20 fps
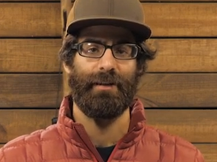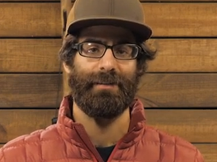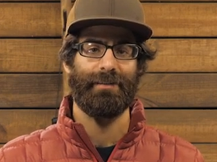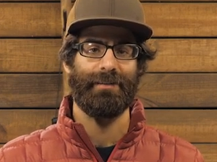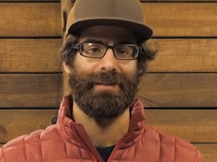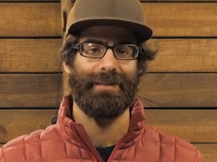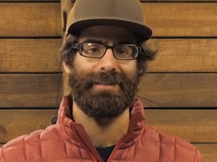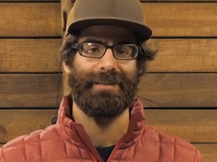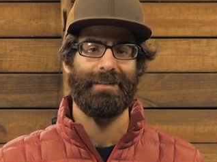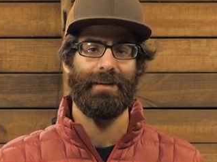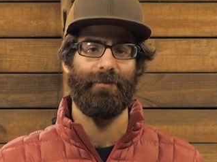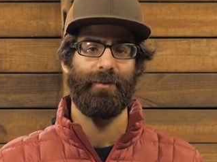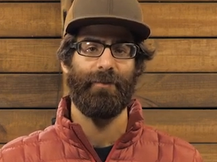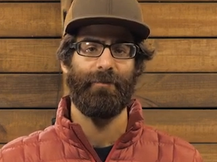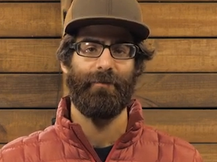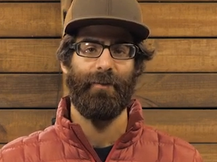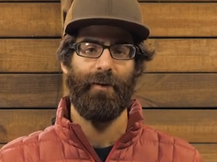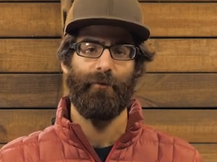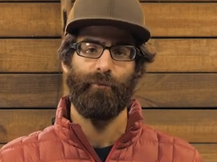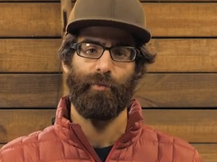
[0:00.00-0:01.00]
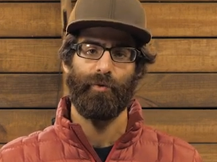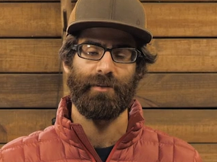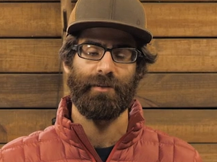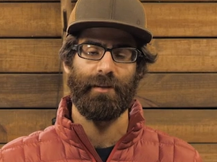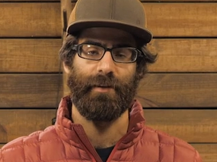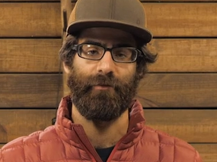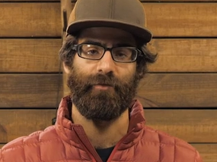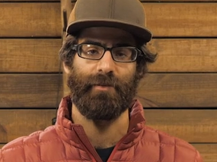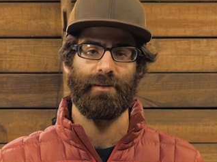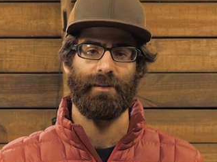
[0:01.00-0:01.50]
It's a 75%
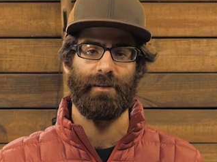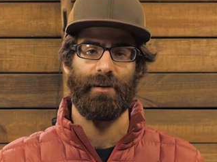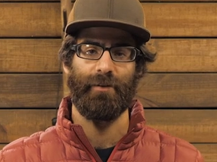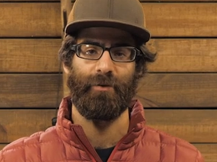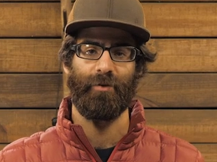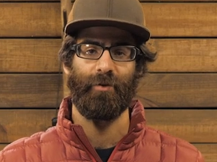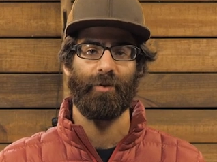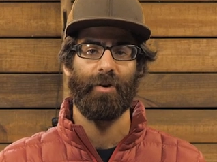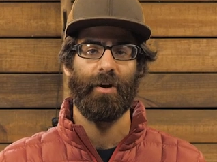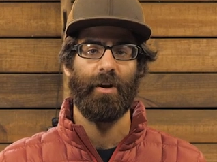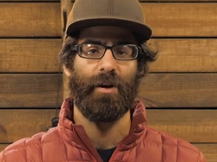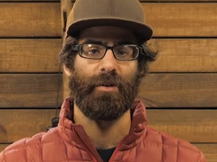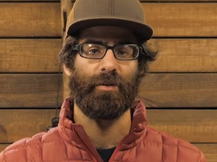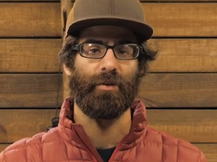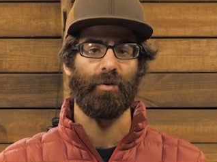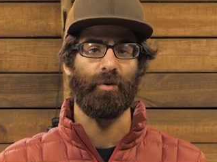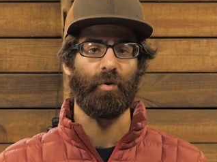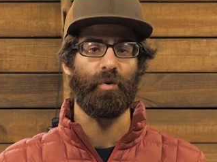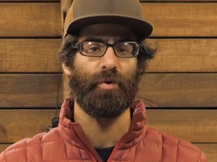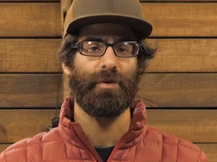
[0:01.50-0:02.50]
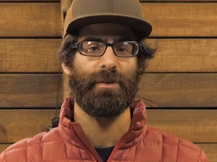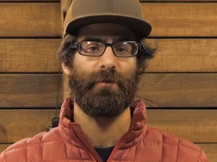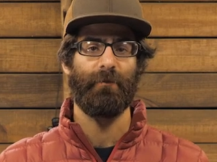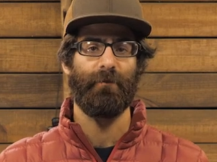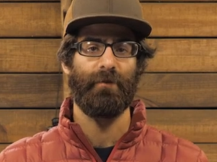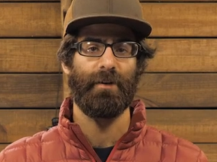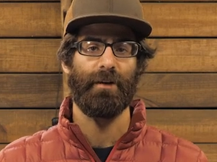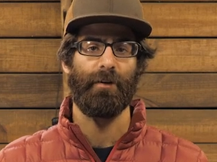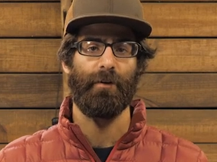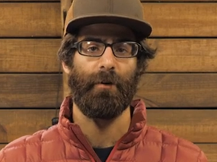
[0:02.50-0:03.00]
recycled loose
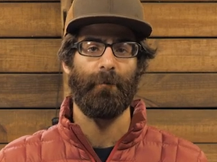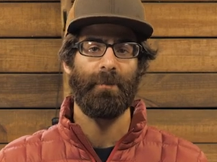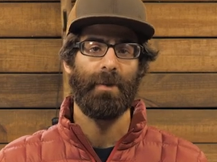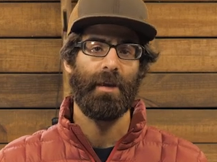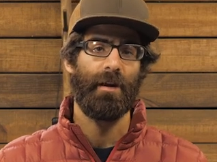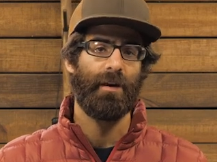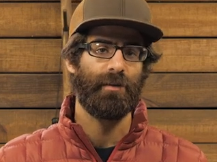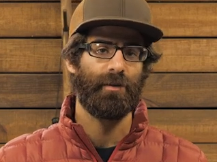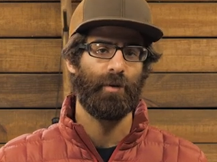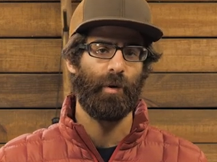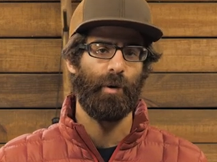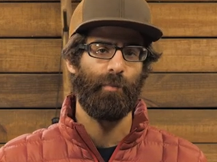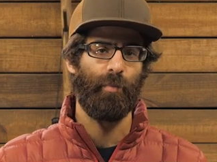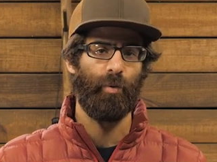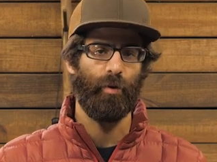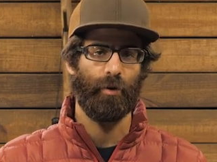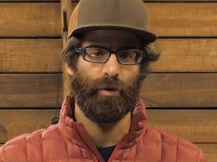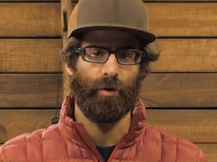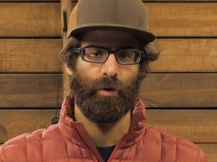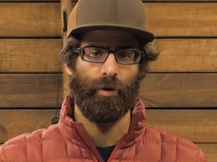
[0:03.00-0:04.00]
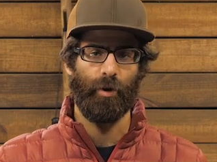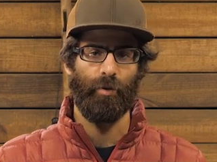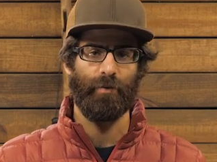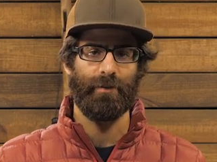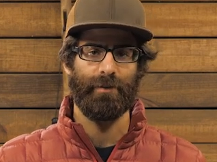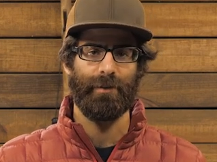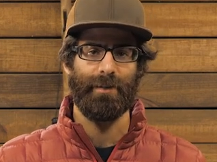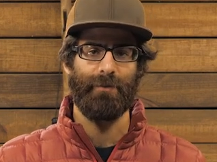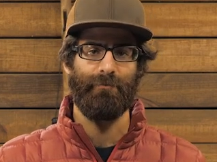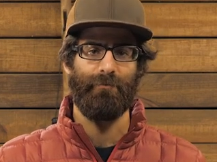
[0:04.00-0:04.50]
fill, so it more
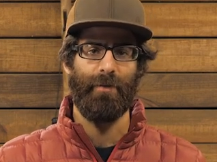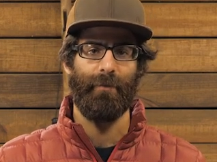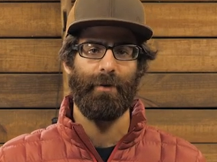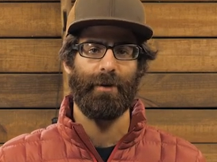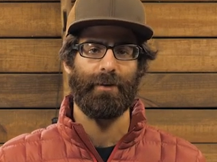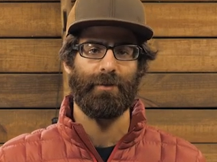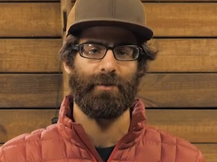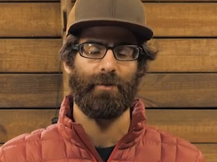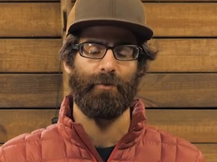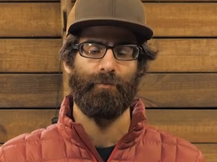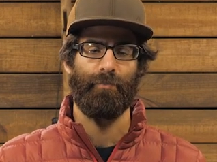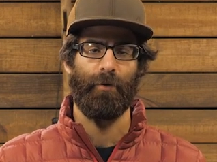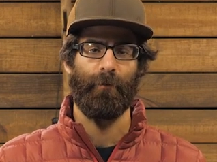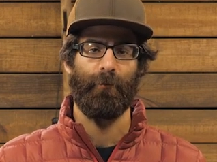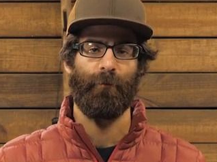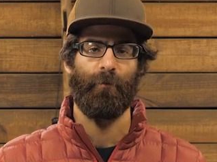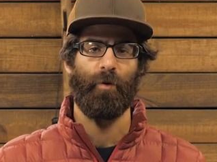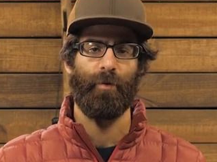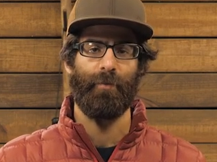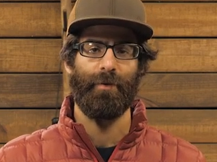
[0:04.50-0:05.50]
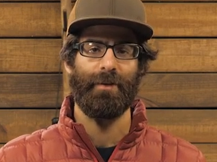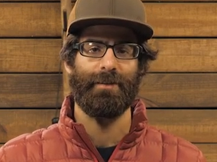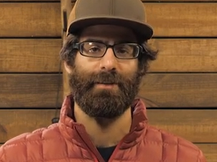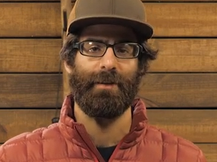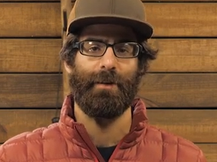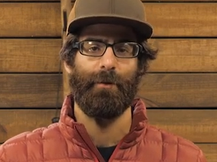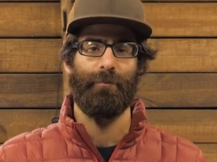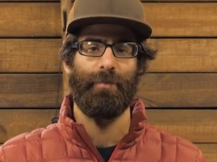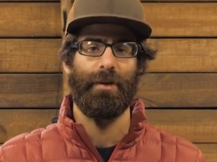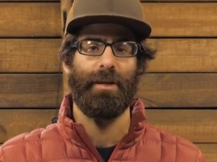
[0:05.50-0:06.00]
closely mimics the performance
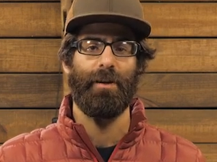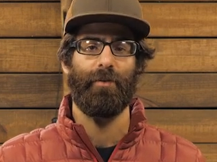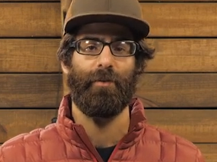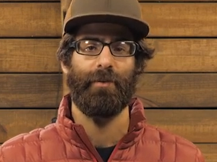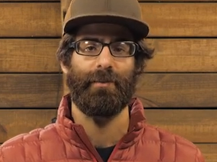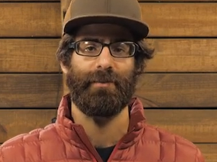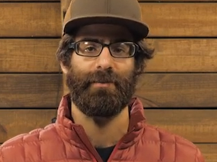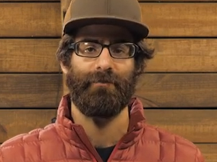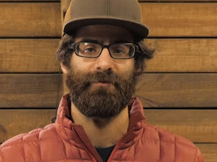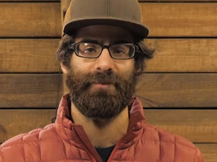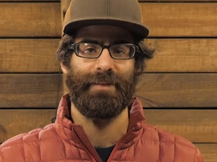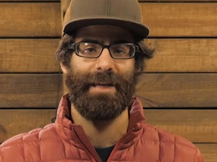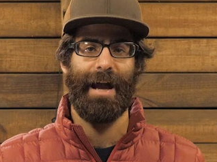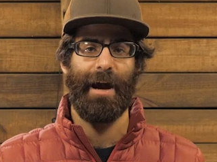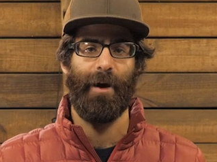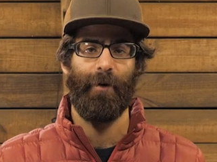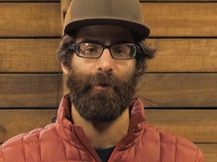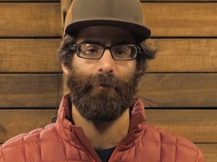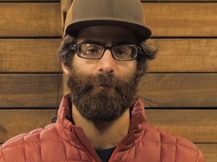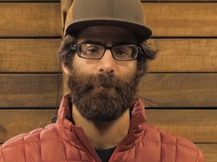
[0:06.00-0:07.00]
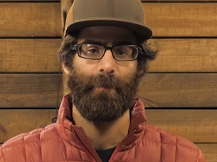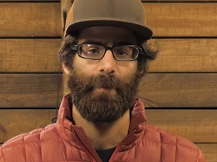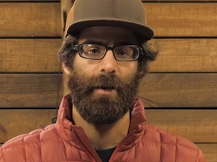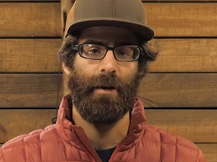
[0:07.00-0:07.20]
and appearance of down.